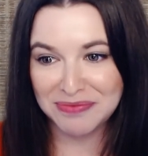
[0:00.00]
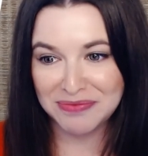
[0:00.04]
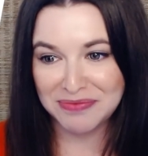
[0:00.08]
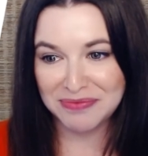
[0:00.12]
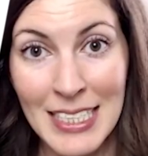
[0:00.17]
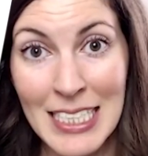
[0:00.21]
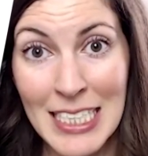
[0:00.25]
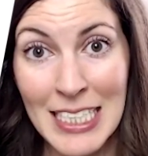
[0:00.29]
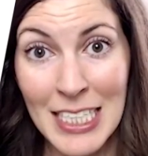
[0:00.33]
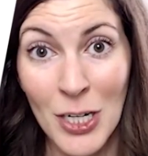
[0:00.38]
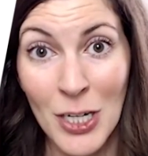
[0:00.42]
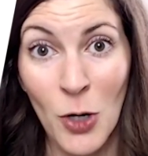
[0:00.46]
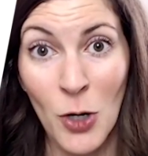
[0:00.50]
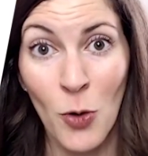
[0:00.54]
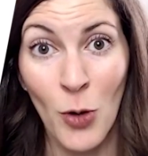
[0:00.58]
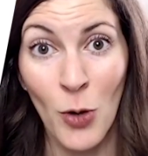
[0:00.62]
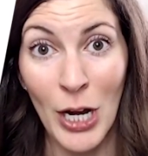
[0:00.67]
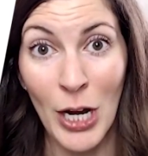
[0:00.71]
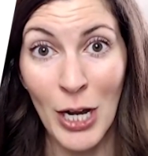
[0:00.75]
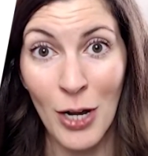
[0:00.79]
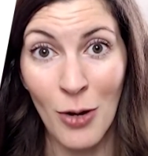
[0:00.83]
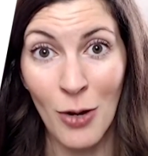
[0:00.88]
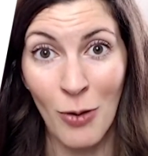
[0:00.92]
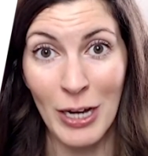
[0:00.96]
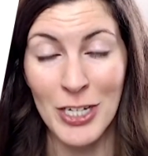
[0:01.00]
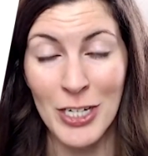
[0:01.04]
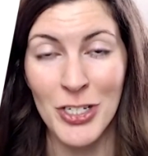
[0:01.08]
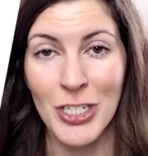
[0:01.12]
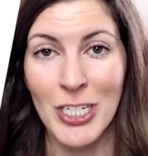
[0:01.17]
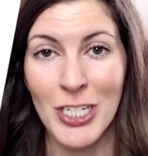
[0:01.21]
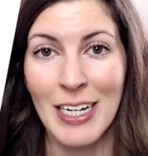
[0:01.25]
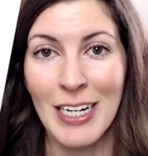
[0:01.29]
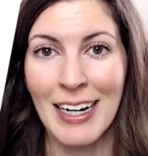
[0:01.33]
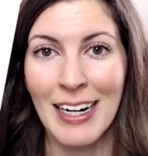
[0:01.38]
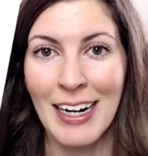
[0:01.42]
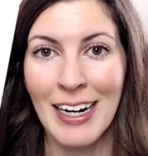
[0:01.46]
This is a great
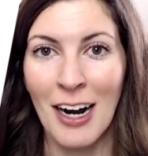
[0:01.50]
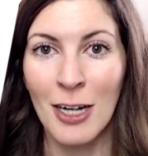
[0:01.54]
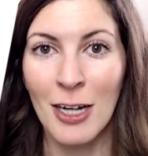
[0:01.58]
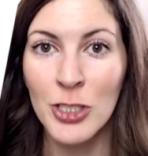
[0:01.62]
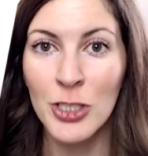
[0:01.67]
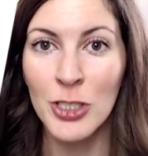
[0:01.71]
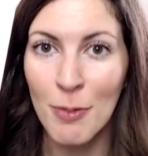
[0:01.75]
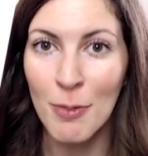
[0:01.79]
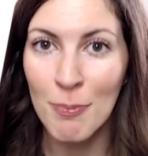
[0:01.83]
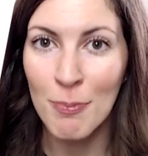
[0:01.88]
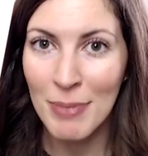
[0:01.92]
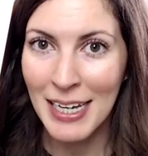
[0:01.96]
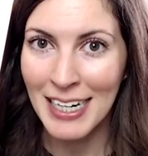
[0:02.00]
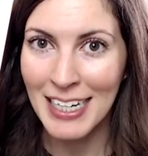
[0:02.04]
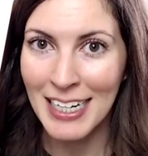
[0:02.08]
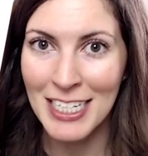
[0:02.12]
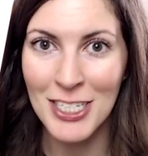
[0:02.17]
question. And I'll jump in.